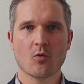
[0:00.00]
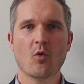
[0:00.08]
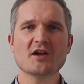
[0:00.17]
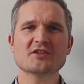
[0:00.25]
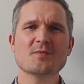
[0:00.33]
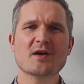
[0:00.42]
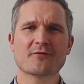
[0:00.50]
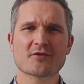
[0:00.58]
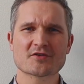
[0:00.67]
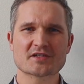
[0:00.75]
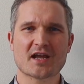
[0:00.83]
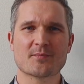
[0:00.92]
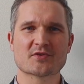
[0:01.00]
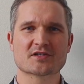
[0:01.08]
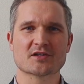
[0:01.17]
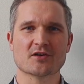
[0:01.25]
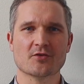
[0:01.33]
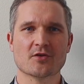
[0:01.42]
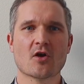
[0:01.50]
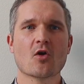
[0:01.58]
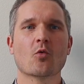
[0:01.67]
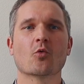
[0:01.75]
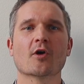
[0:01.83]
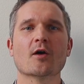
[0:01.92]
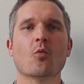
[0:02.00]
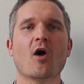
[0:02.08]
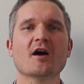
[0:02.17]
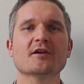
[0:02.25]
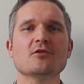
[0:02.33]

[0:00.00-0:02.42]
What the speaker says: watch my first episode where I walk